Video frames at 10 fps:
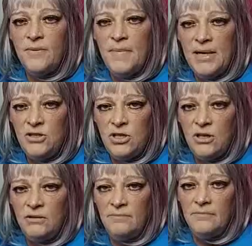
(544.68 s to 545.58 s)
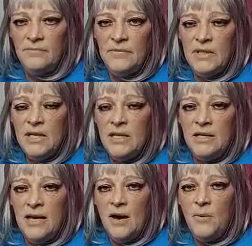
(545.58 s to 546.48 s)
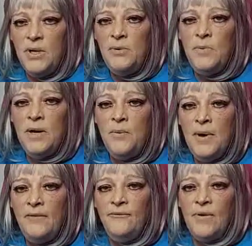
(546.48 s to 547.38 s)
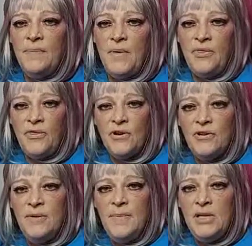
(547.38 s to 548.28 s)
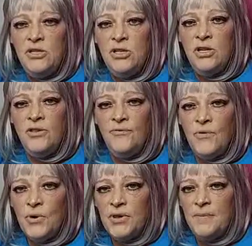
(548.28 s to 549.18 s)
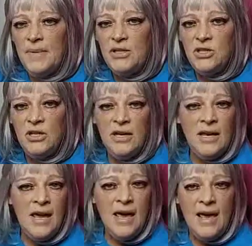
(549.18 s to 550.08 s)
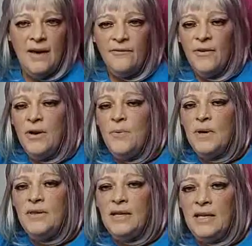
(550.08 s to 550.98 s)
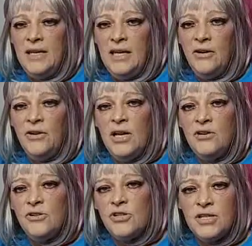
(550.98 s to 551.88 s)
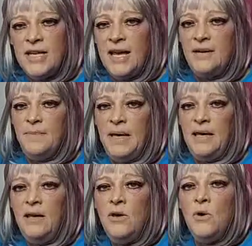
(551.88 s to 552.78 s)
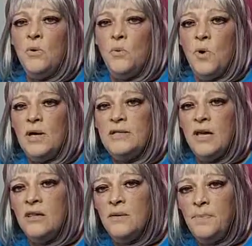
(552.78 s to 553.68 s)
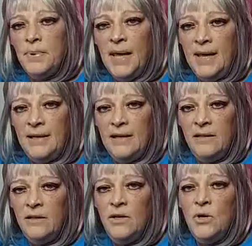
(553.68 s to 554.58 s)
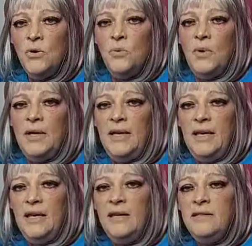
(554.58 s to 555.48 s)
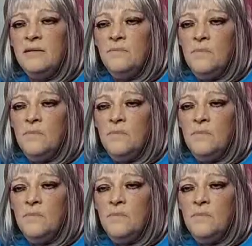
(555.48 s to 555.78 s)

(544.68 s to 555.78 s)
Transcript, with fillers: dimension. Now, when we went from the third dimension to the fourth dimension, everyone that can hear and understand me was on the planet when it